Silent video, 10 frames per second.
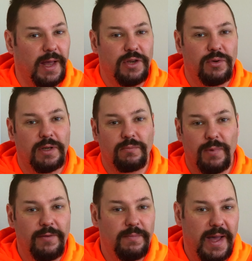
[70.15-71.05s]
and you can
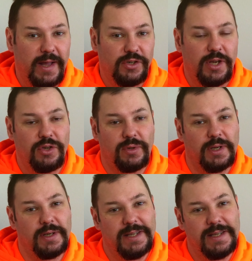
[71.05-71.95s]
rev match, and you
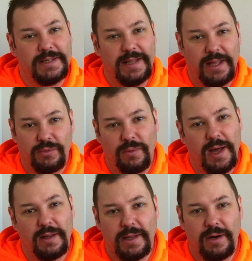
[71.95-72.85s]
can ease that
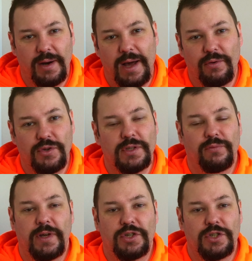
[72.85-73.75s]
throttle in or out using the
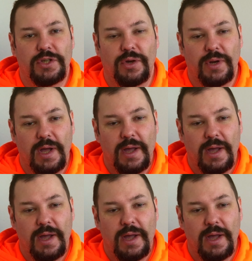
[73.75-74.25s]
friction zone.